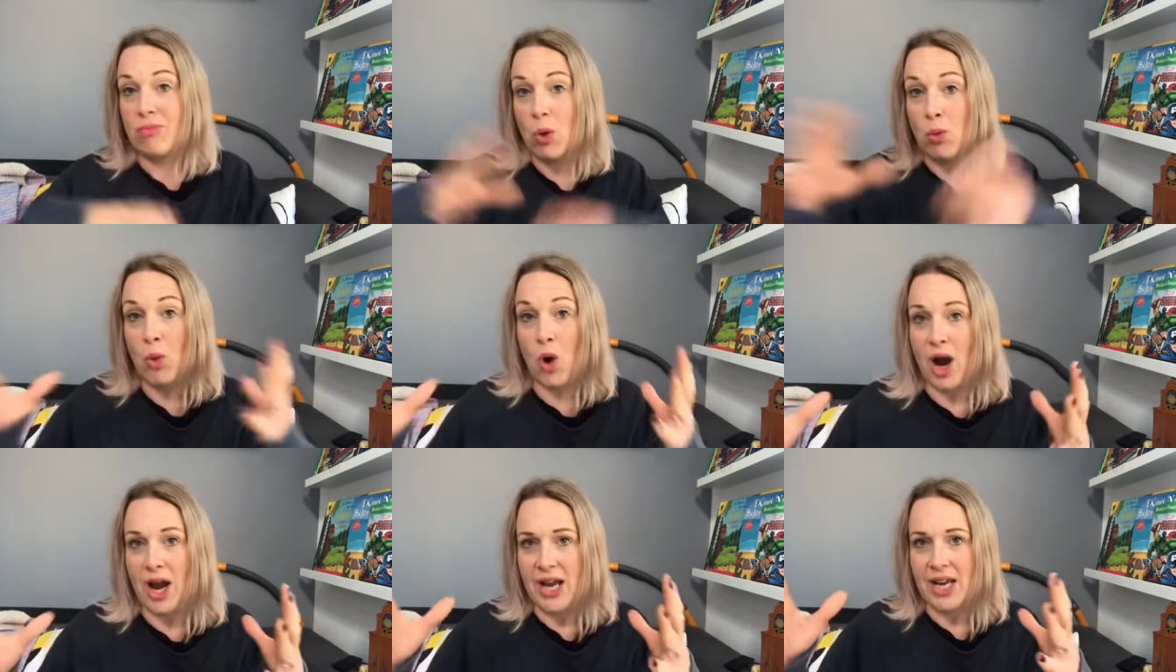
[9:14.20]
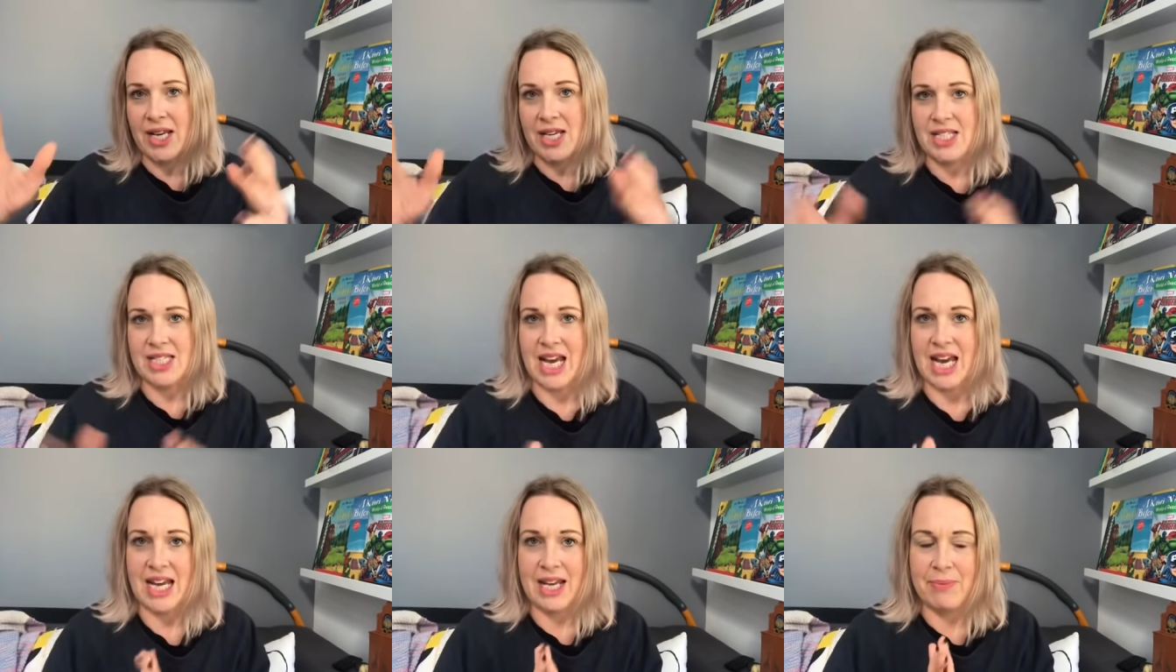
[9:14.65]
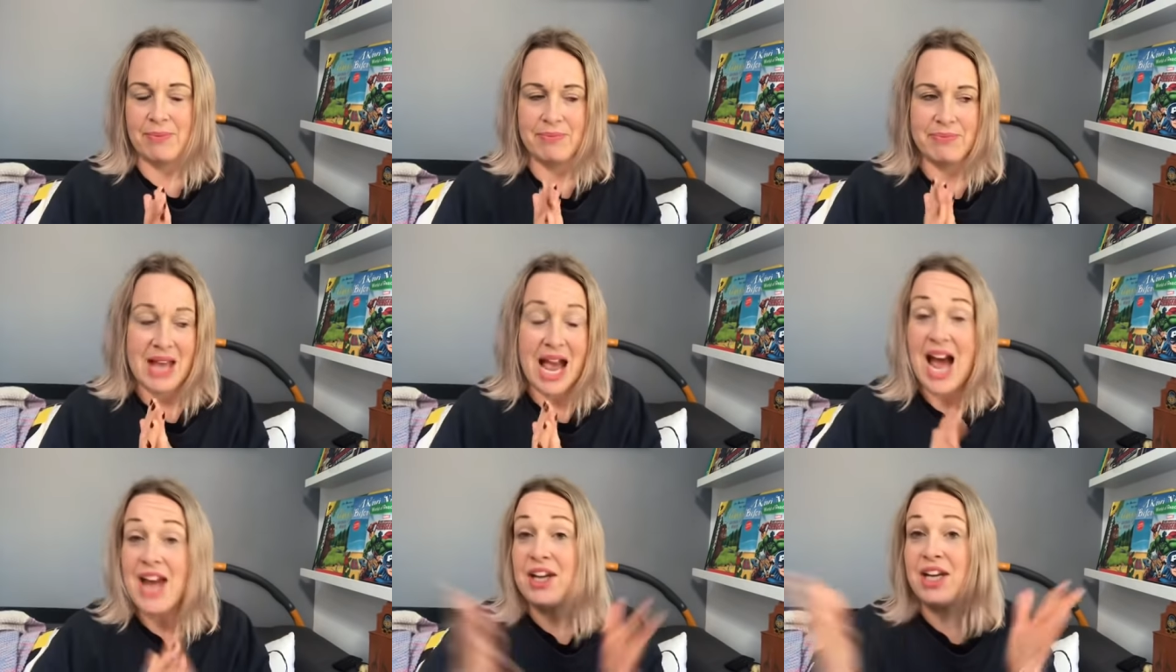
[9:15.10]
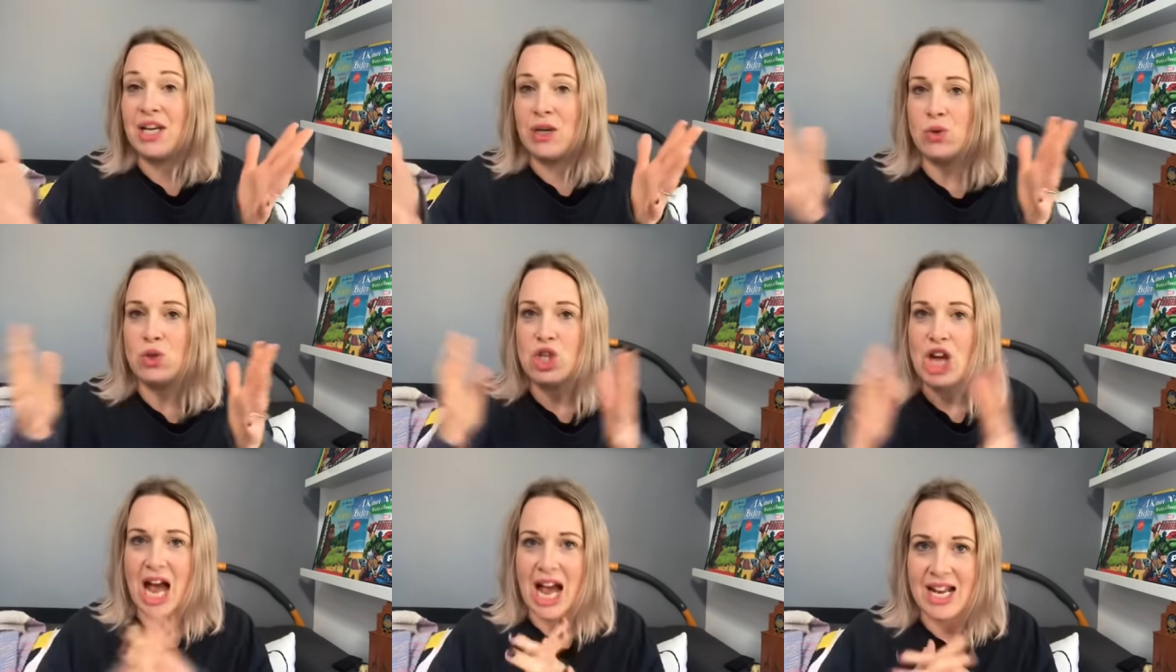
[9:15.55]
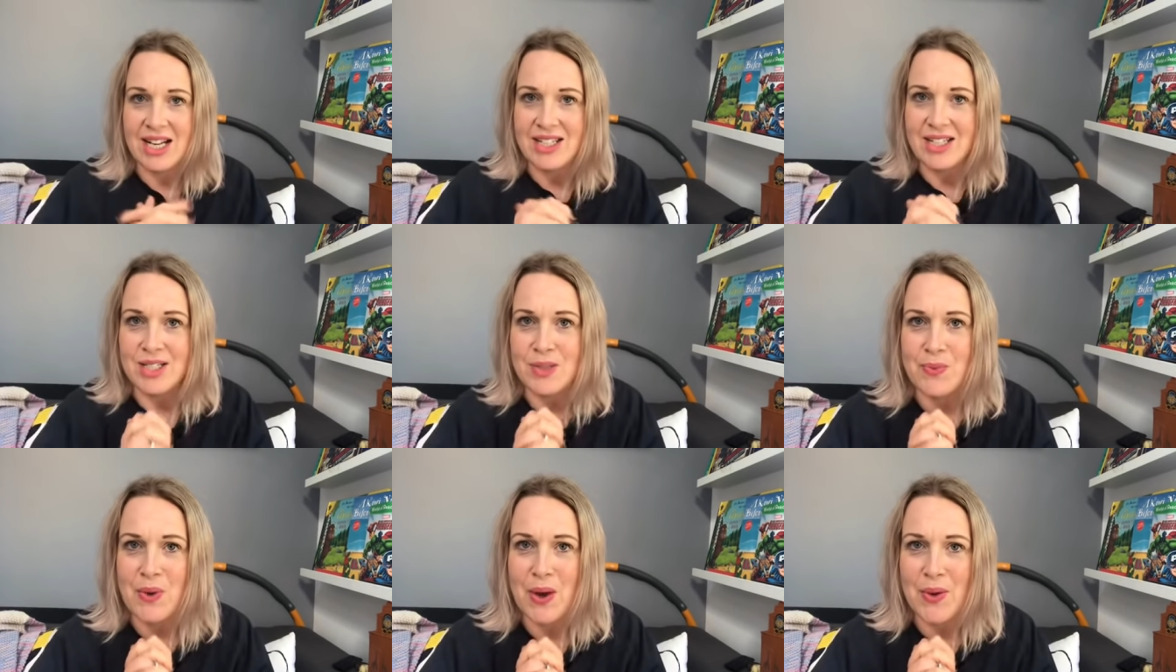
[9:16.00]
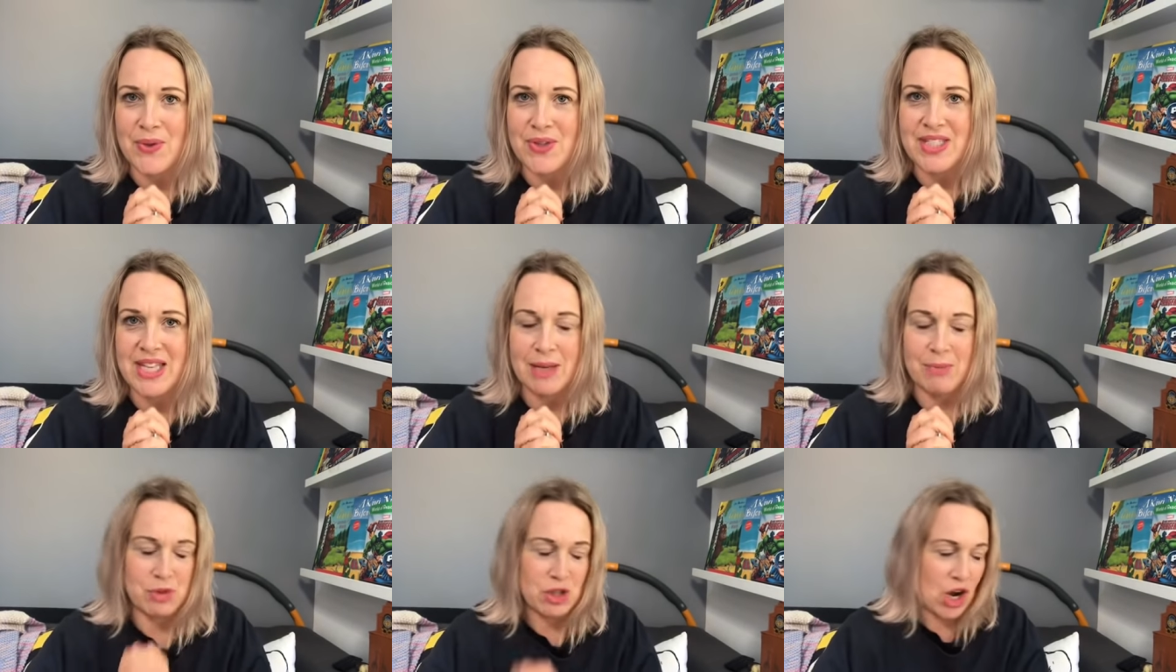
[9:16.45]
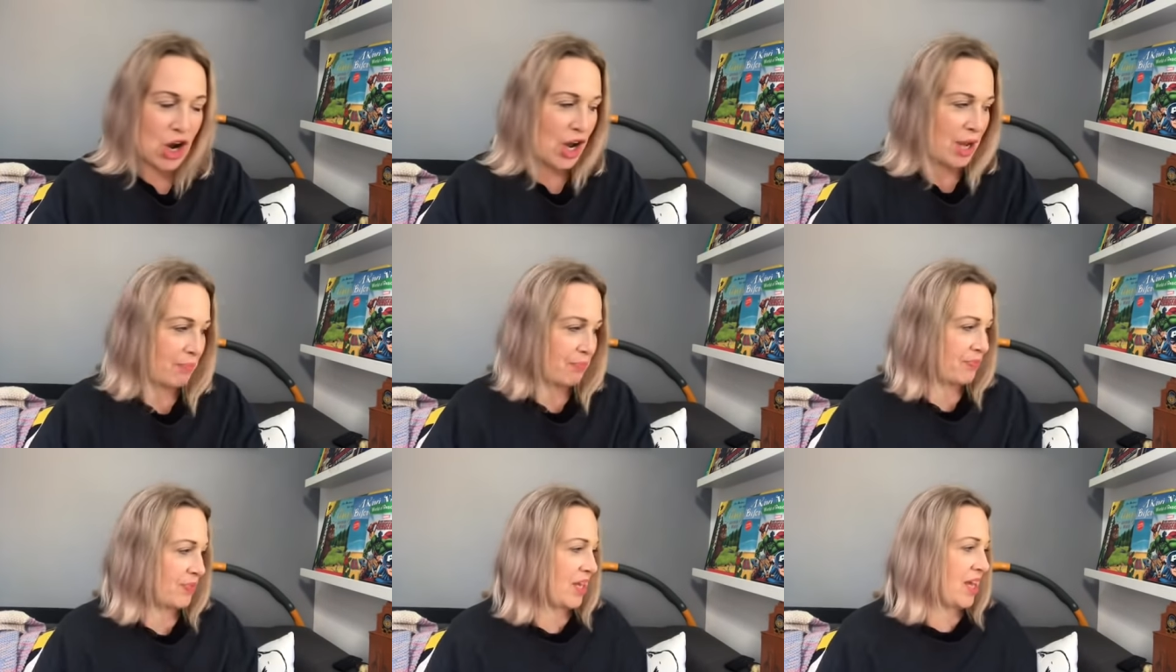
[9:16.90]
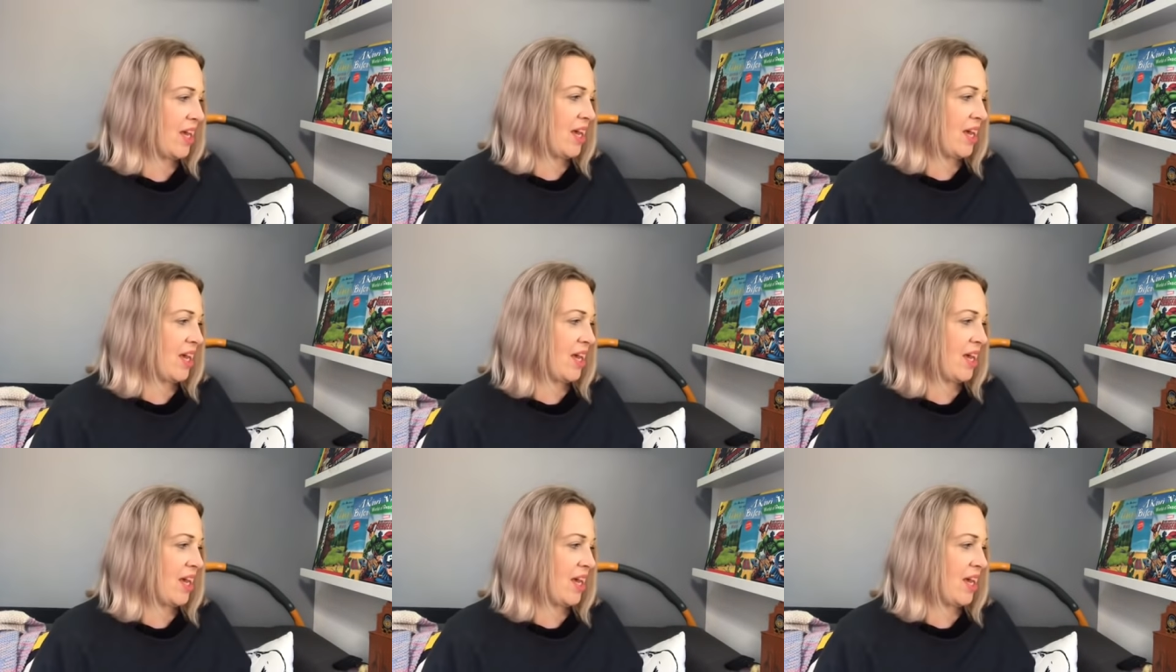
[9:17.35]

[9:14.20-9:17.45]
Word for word: why in a day and a little chat as well at the same time.